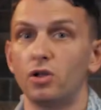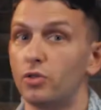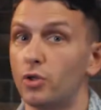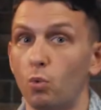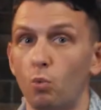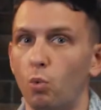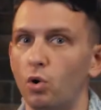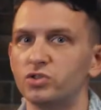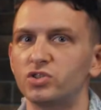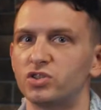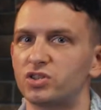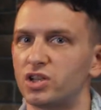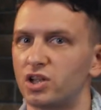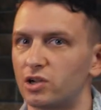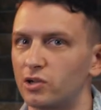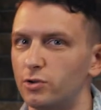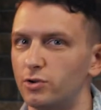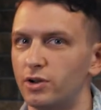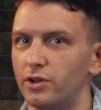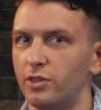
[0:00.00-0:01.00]
that wasn't
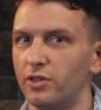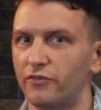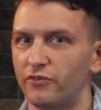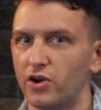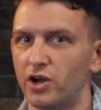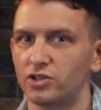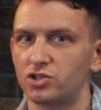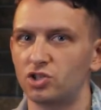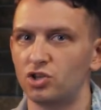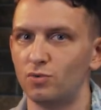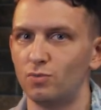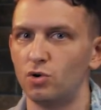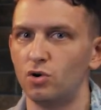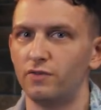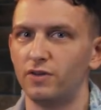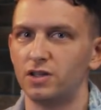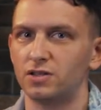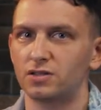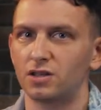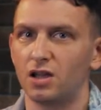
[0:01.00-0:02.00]
included in the first 2
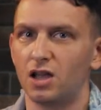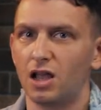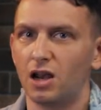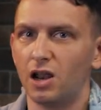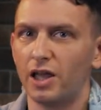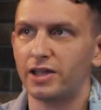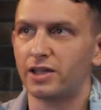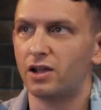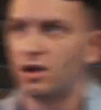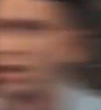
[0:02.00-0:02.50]
movies, like